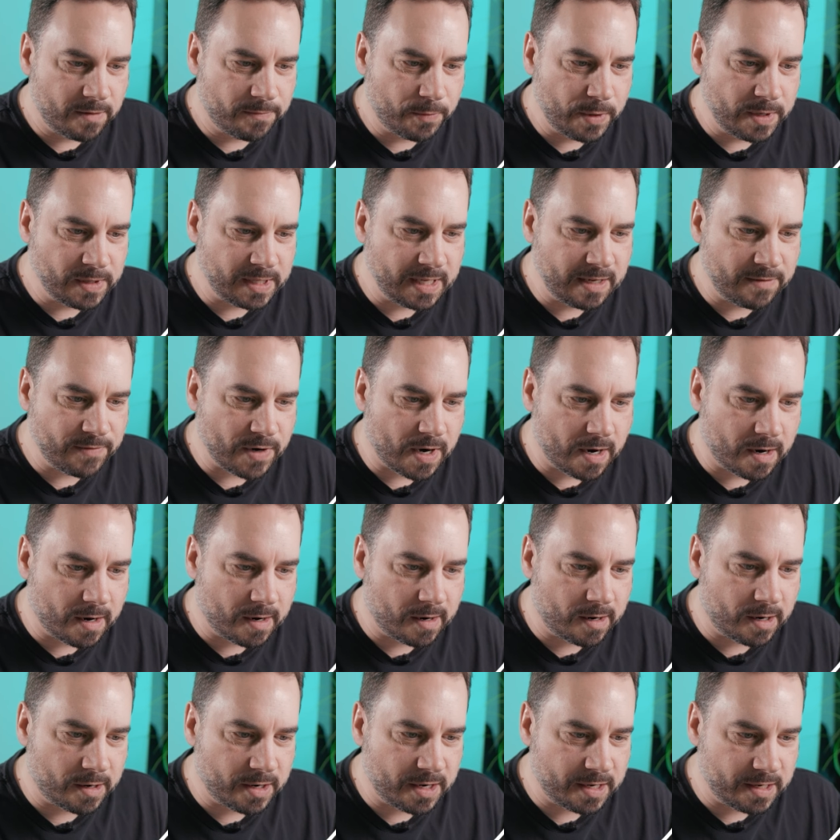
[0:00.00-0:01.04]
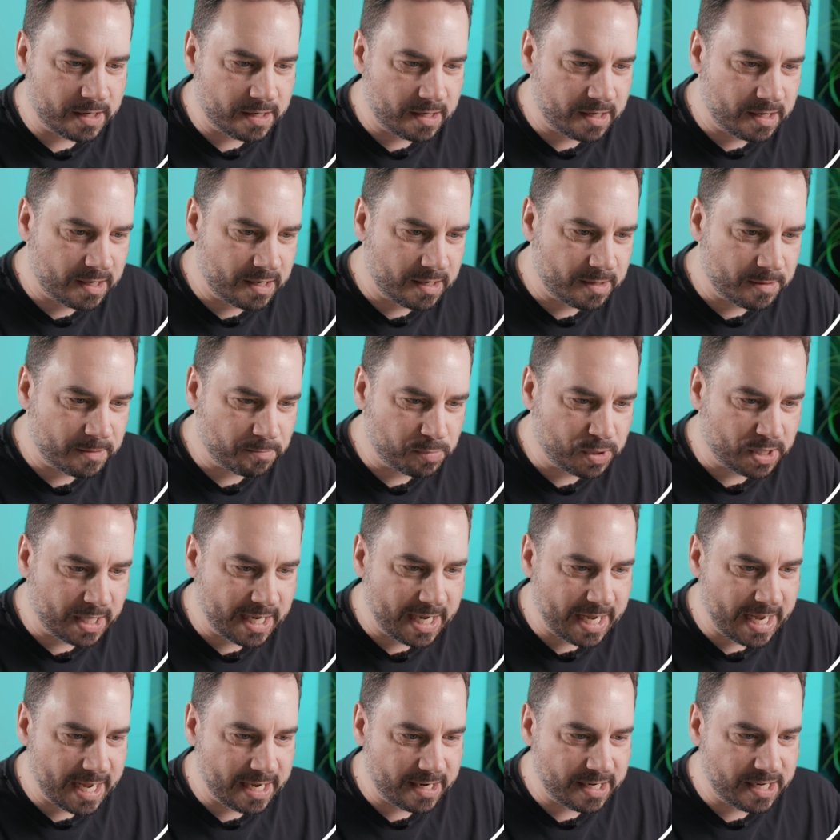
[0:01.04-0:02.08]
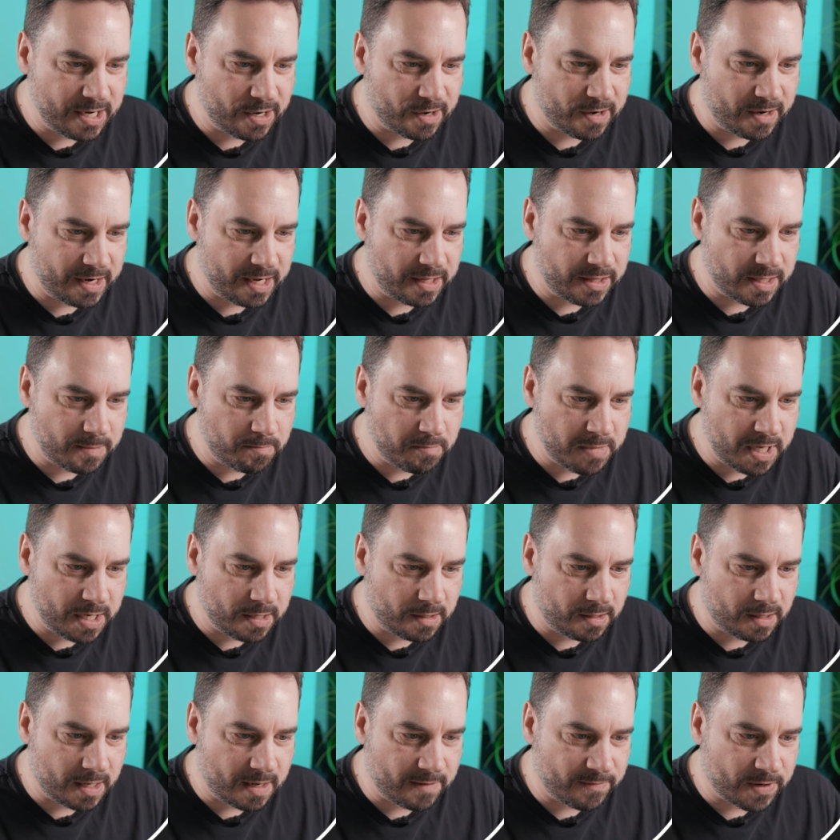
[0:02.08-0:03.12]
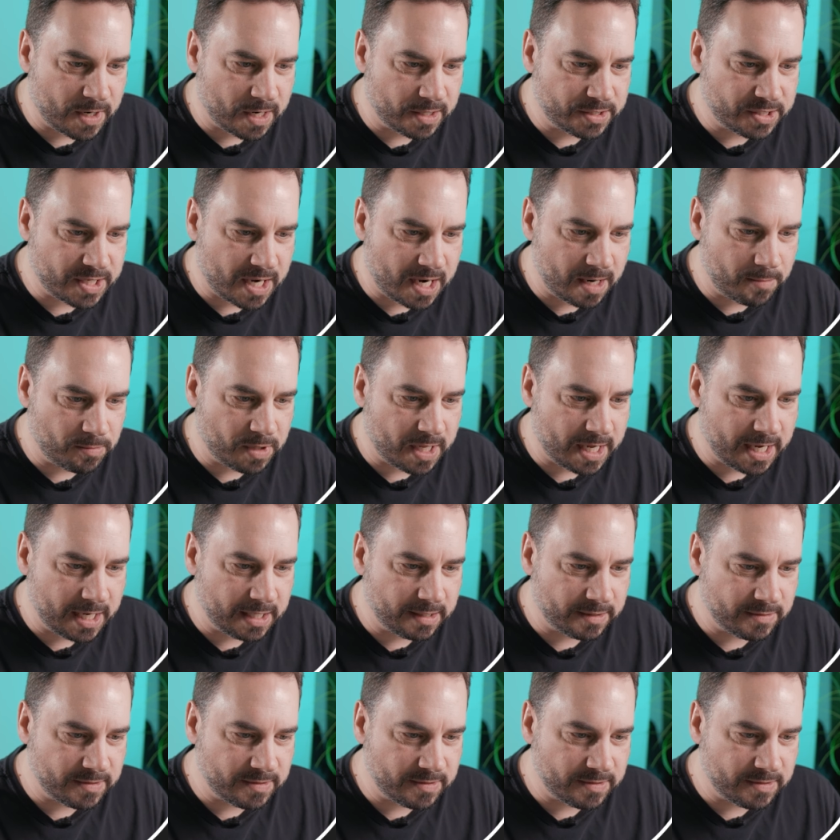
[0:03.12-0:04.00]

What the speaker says: we leave our playhead here in the middle of our timeline,